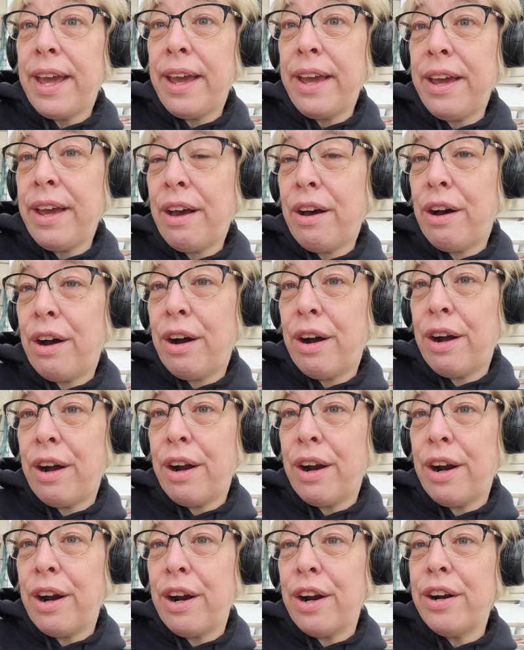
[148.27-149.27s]
They
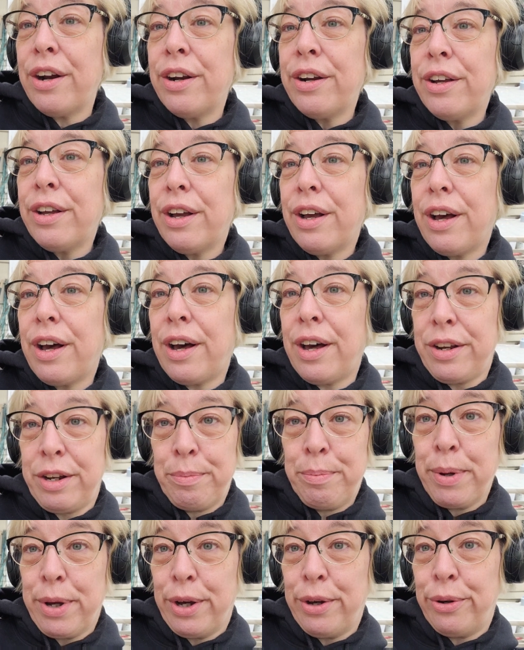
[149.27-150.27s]
are
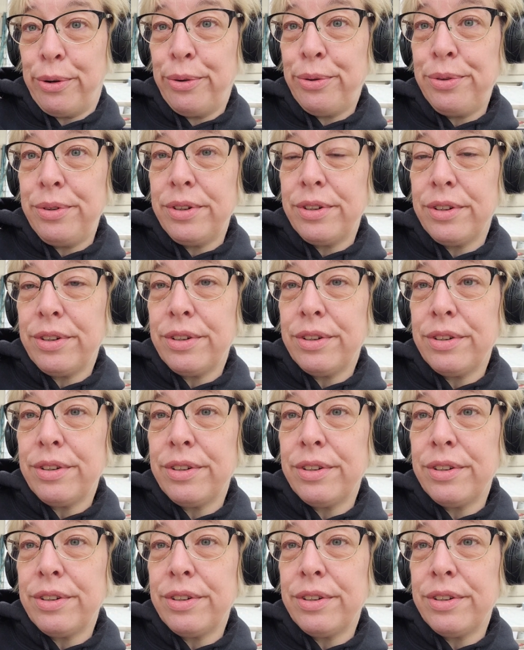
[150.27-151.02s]
on a boat